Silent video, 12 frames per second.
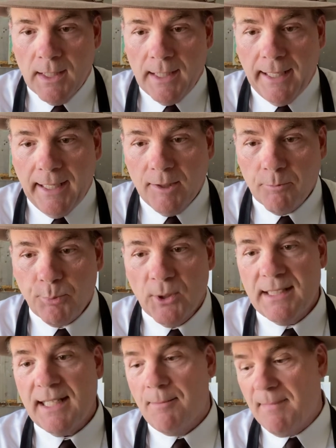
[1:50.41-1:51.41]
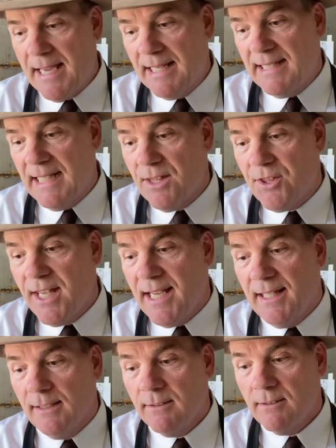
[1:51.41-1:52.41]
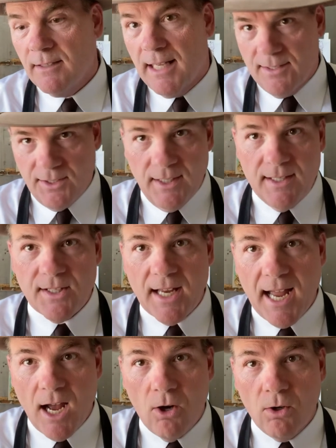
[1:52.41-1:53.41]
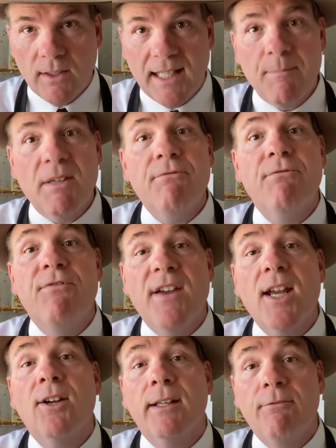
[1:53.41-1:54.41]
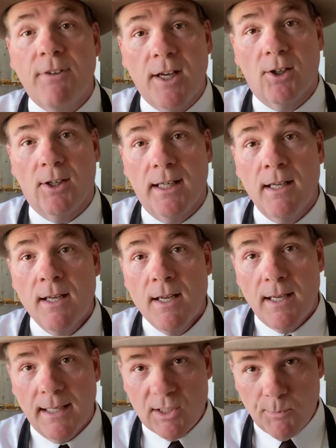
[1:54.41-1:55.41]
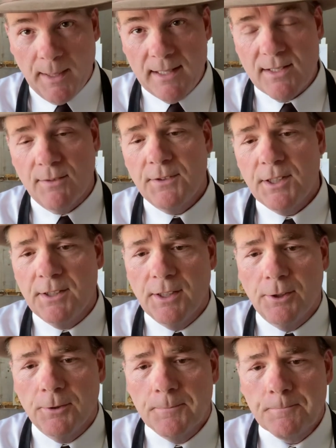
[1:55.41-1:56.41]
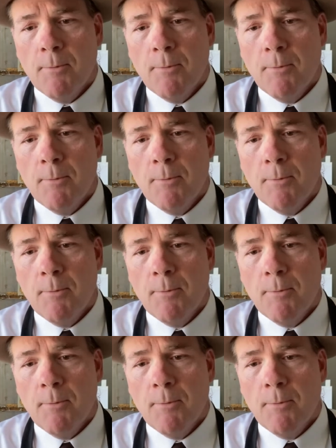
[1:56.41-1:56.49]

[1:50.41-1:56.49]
And printing a magazine then, as it is now, can be very, very expensive to do.